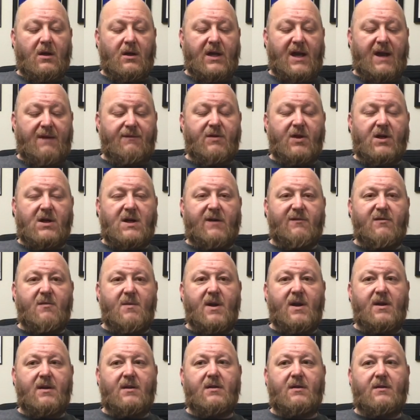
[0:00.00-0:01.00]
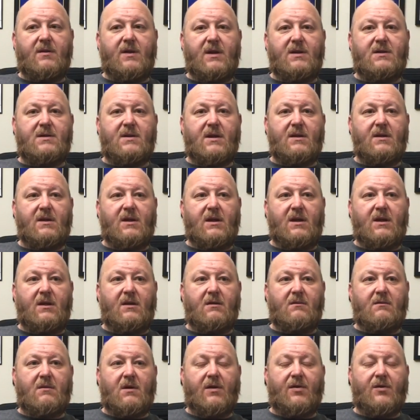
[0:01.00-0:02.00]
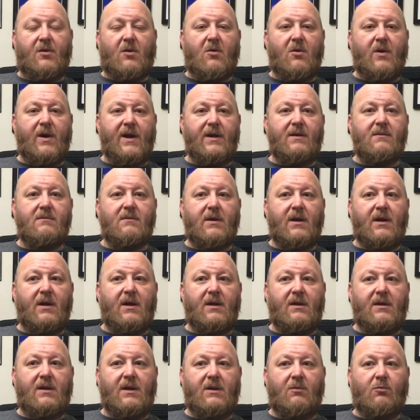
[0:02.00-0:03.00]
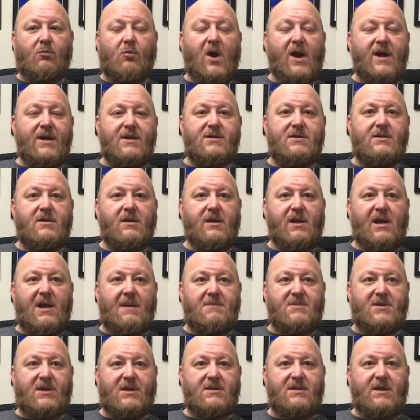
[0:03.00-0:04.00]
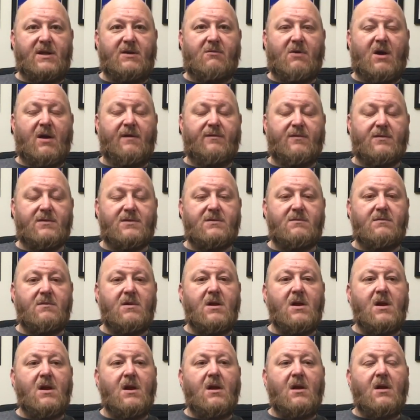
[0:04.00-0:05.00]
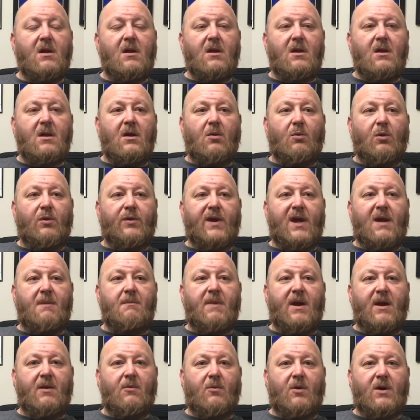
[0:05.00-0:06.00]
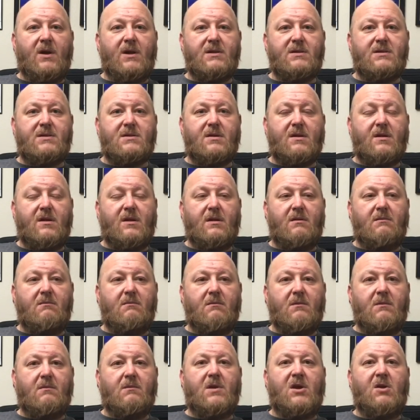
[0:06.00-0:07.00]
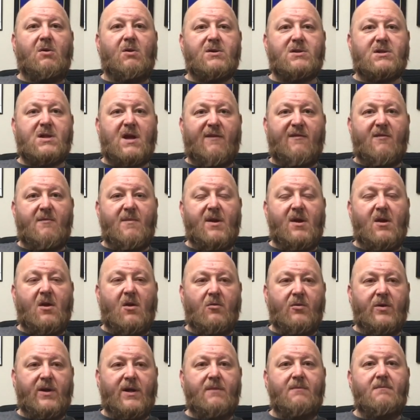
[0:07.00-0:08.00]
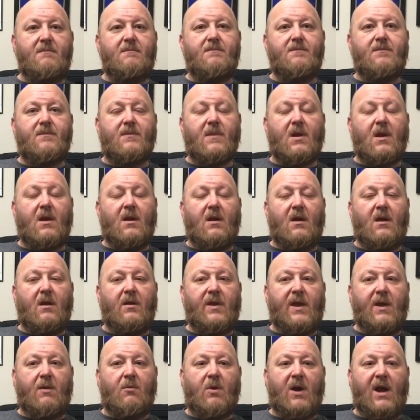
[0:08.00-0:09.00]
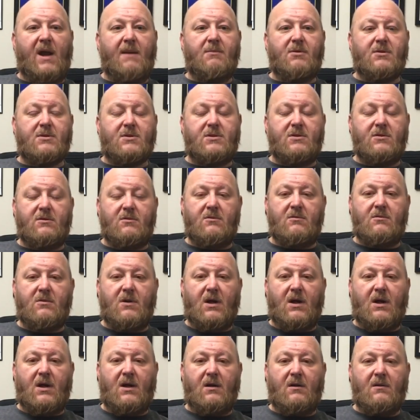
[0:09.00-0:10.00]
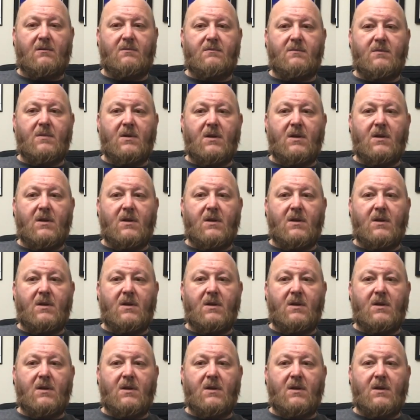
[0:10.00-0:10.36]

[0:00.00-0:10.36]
gave the government the authority and the rights to the M16 rifles. What that meant was the U.S. government owned it. They were able to